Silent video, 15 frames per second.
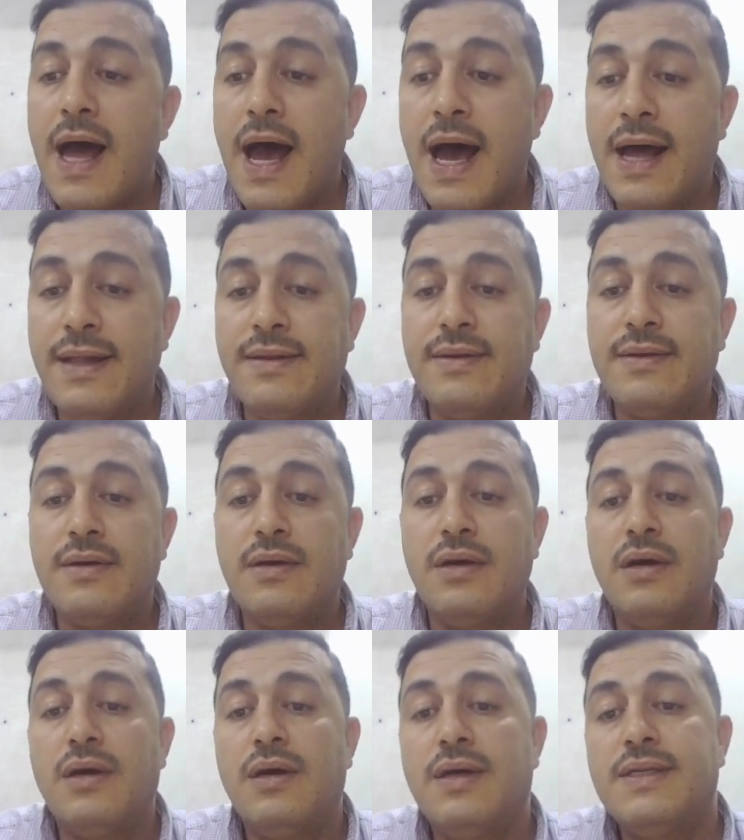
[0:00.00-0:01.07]
and
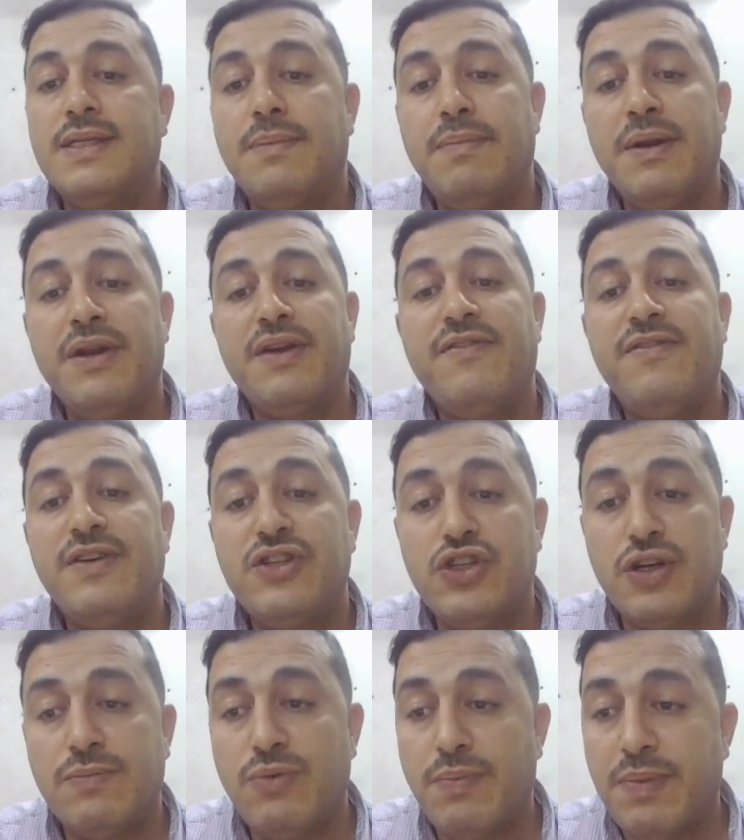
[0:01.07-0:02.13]
splenic
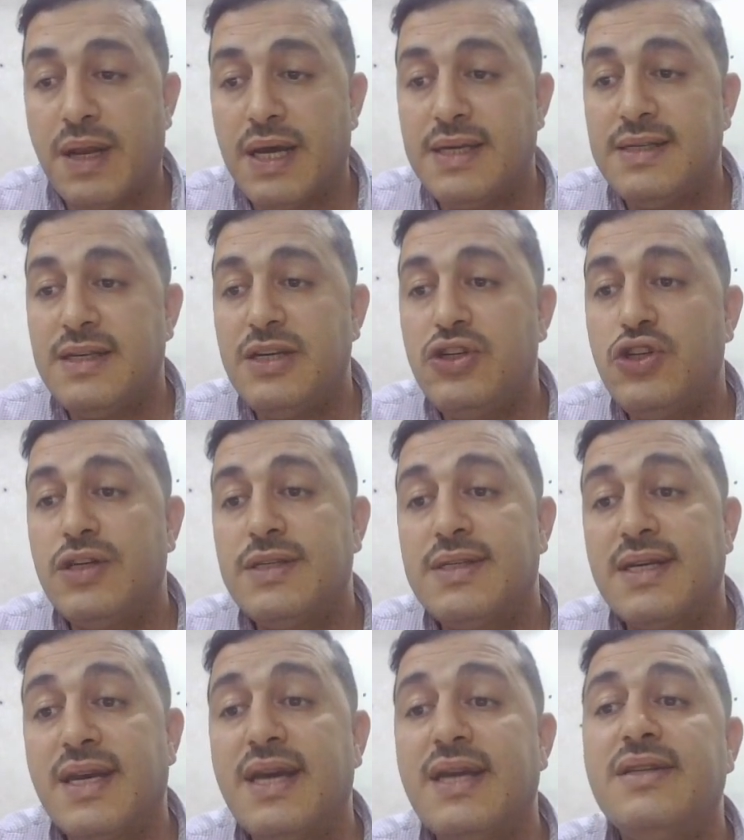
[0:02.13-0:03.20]
flexure mobilization.
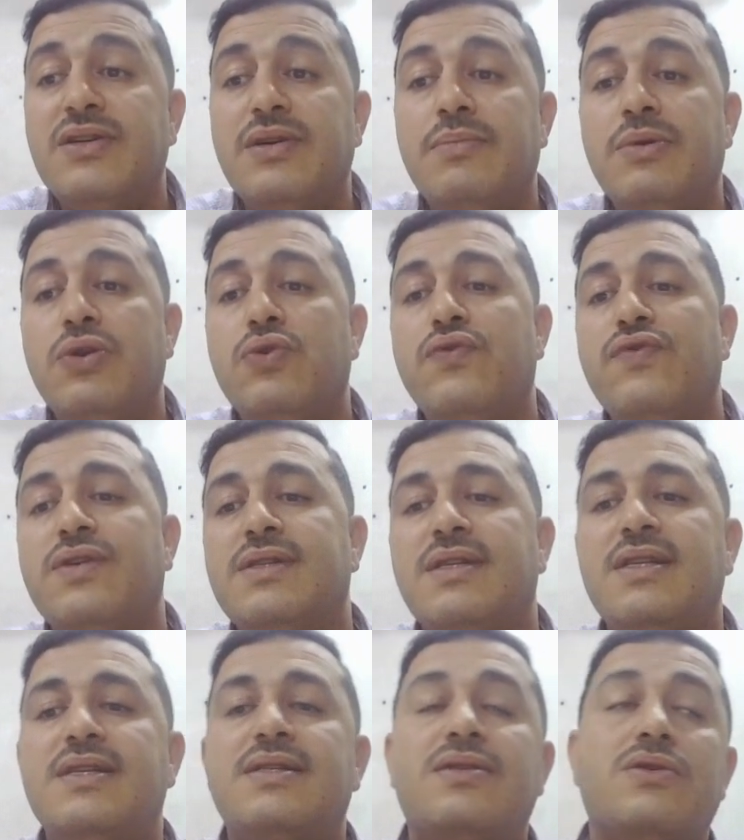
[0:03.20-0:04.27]
Secondary maneuvers,
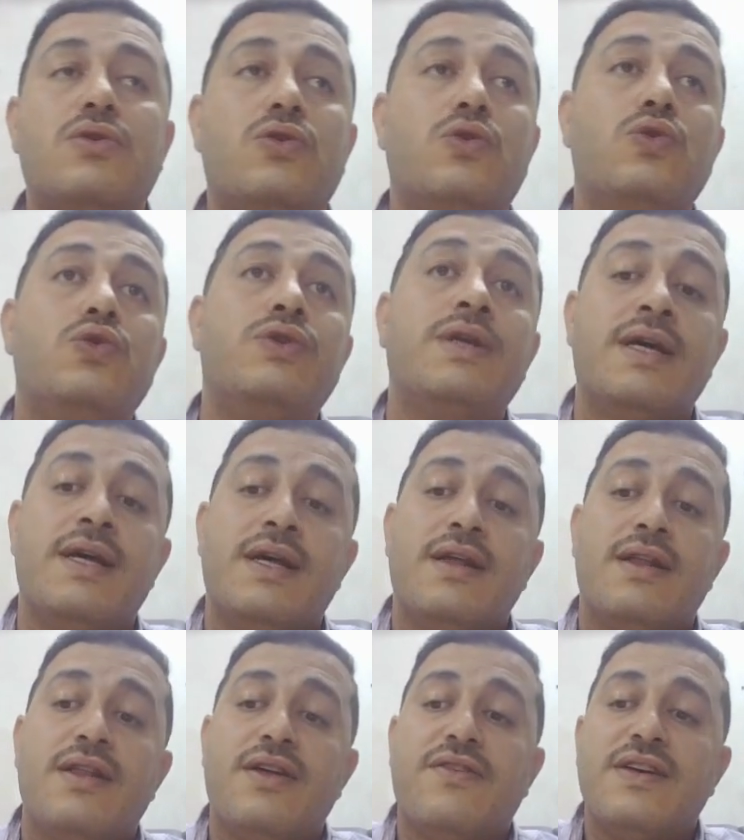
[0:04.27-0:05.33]
these include
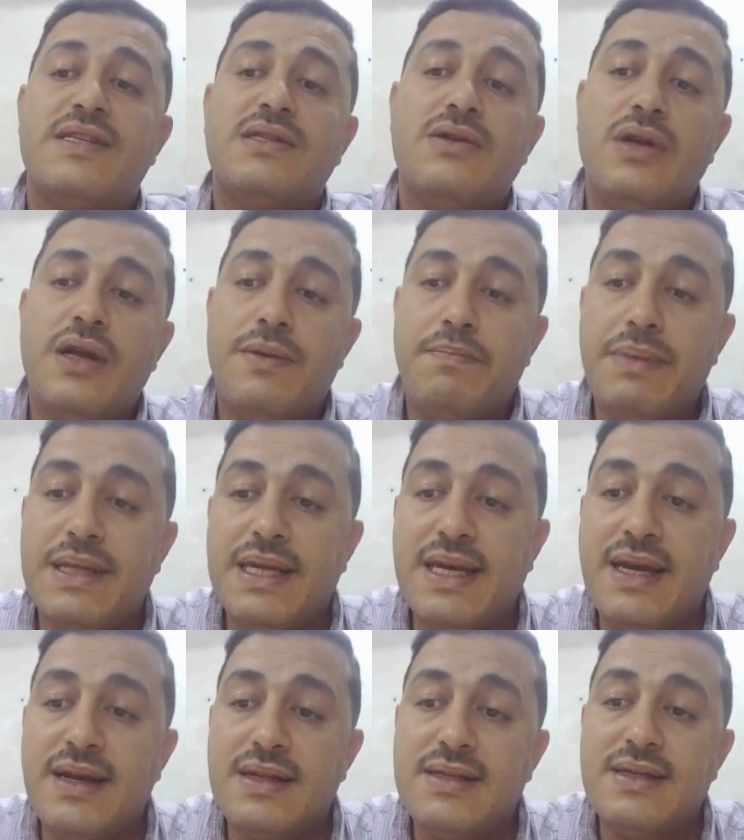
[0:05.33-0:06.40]
the vascular
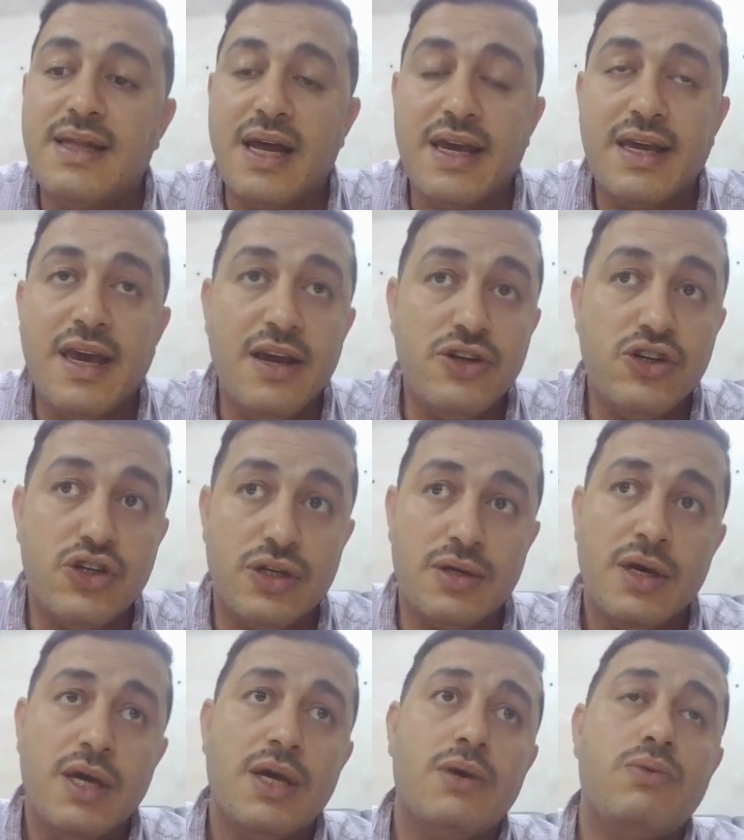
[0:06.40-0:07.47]
pedicles ligation.
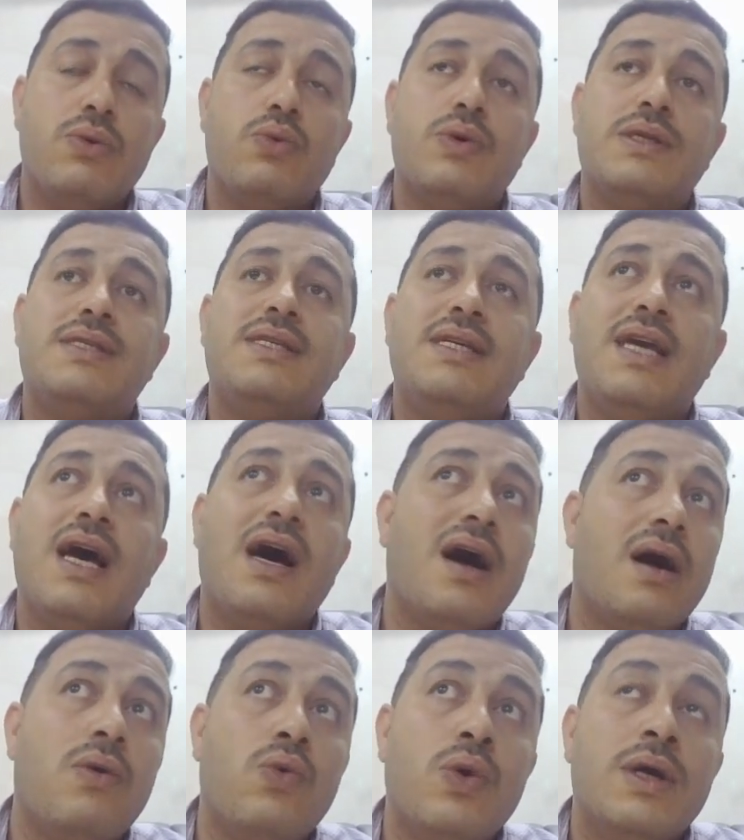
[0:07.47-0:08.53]
We will see
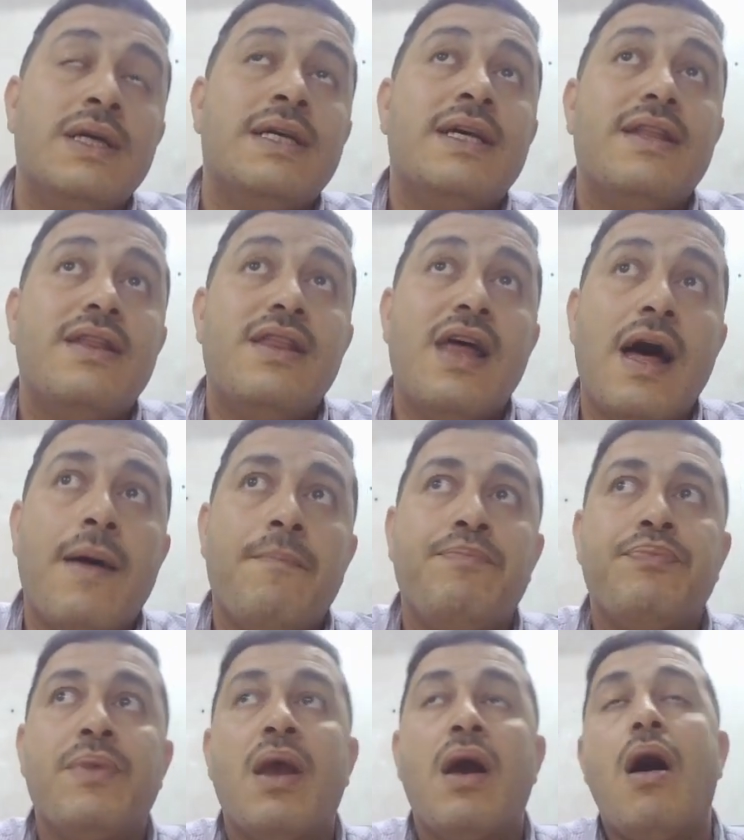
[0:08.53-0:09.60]
how the
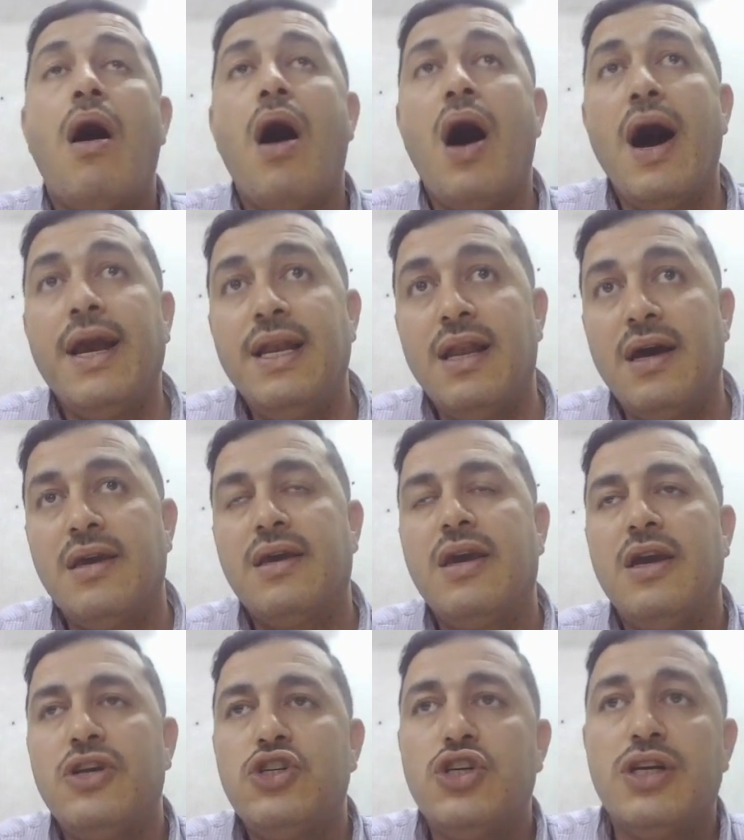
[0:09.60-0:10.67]
high
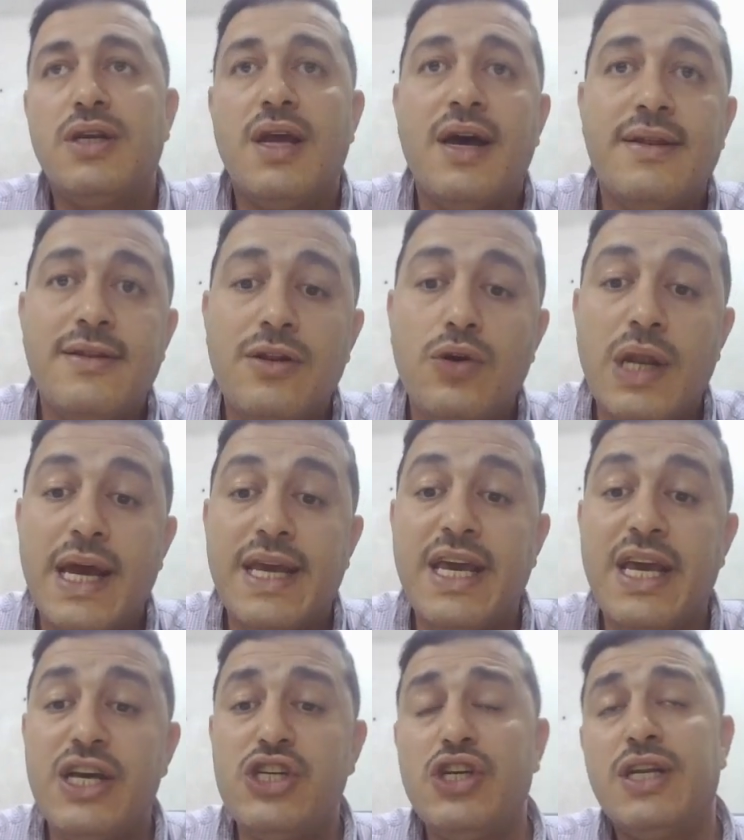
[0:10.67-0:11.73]
ligation and low
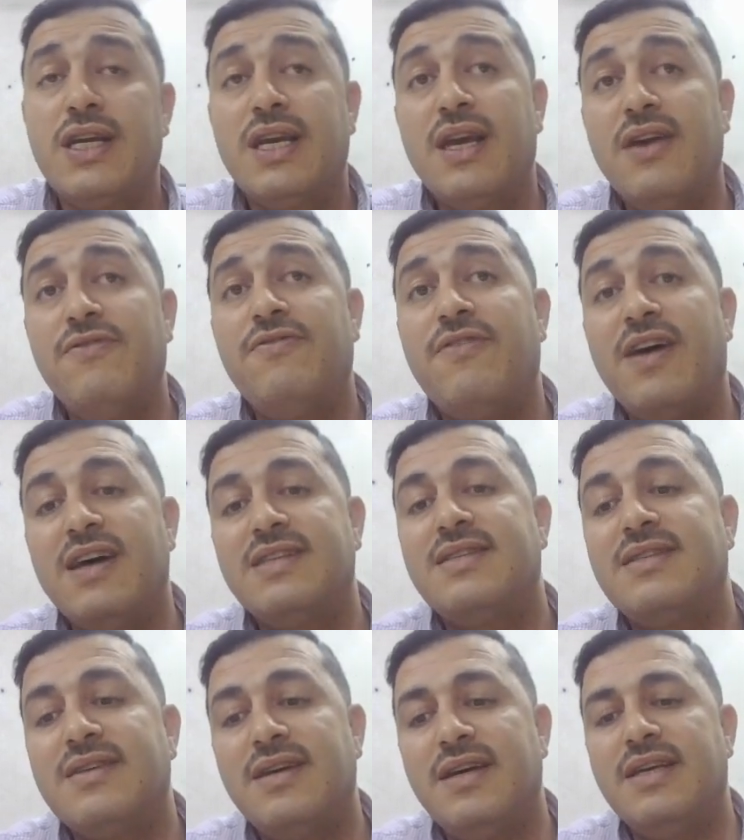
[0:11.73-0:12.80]
ligation give
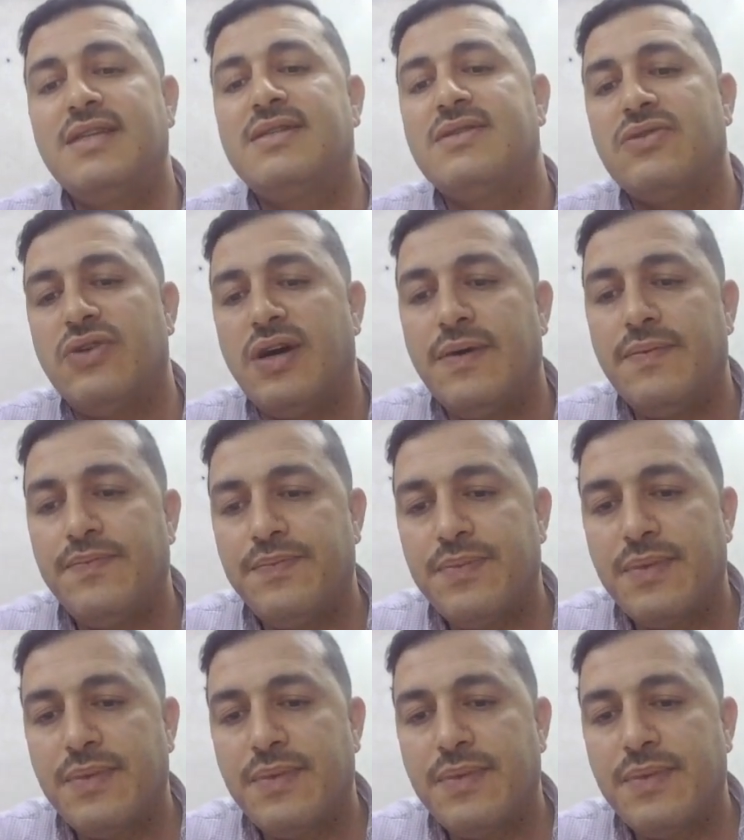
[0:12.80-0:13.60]
us extra,